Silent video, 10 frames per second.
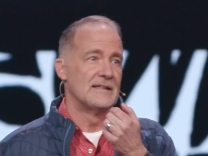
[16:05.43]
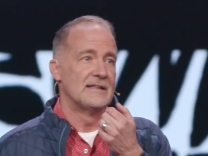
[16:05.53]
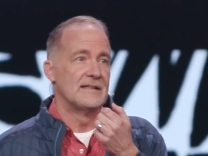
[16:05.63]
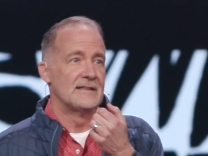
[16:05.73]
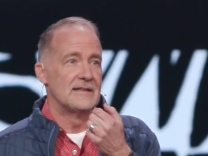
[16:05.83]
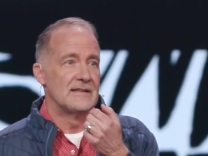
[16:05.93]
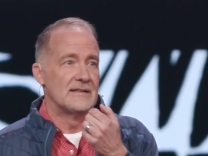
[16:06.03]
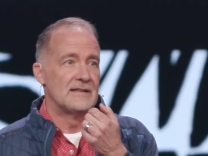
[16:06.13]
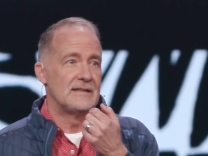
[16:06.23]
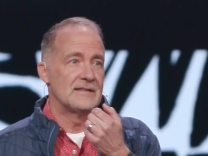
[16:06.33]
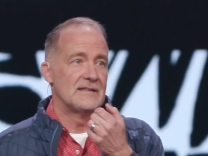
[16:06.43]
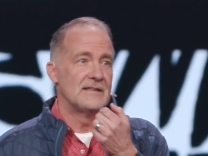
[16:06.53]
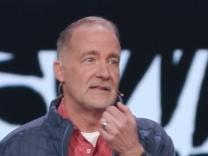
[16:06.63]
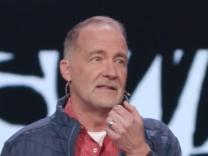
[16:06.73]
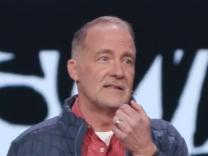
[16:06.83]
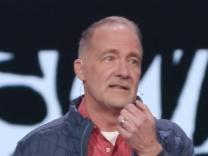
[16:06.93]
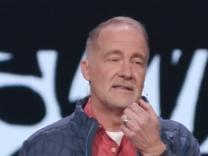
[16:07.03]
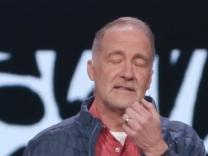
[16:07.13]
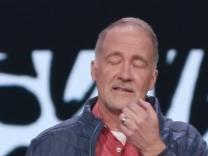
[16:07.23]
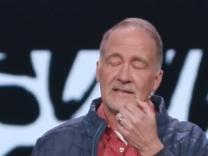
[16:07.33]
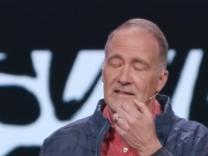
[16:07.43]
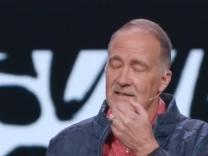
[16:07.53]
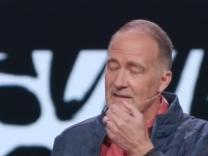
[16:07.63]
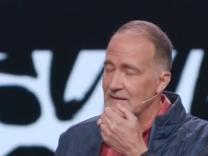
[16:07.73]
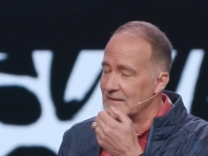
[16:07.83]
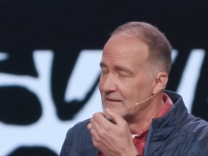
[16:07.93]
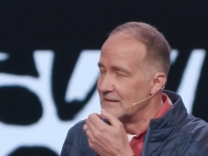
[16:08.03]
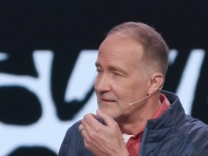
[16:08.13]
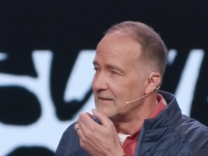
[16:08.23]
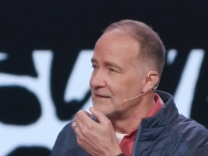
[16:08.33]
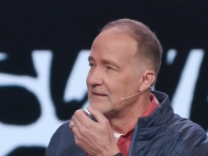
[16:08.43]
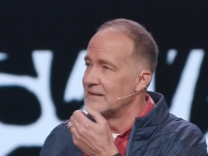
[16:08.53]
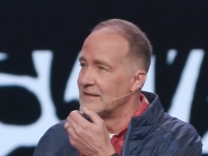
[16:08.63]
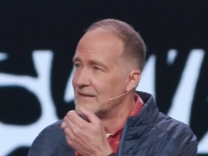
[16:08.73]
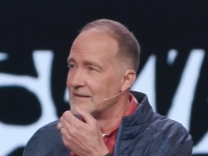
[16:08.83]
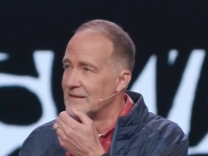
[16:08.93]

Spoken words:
(no one is talking)